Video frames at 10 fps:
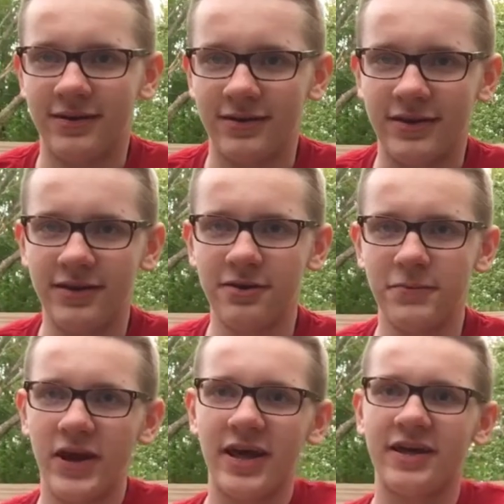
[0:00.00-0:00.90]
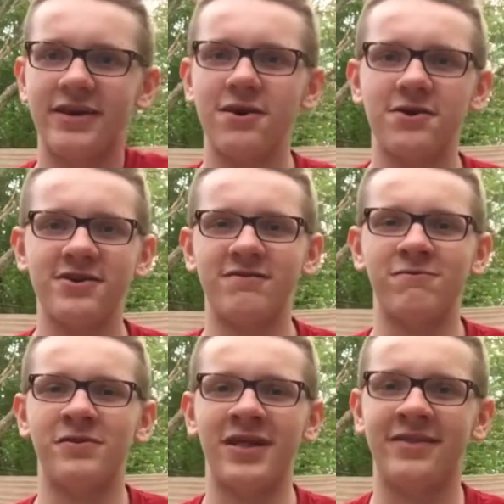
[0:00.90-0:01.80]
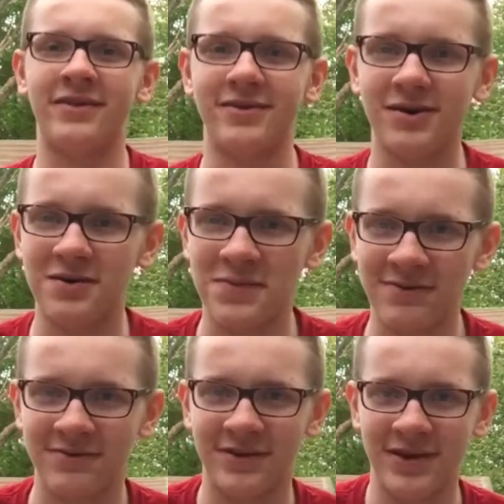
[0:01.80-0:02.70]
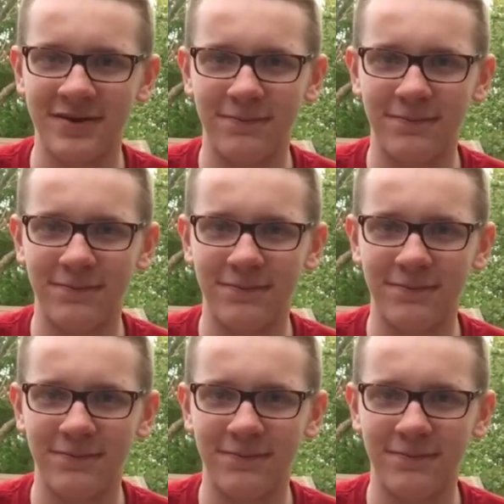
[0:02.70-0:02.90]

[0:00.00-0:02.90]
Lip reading: Tito Manning interrogates everyone at dinner about their day.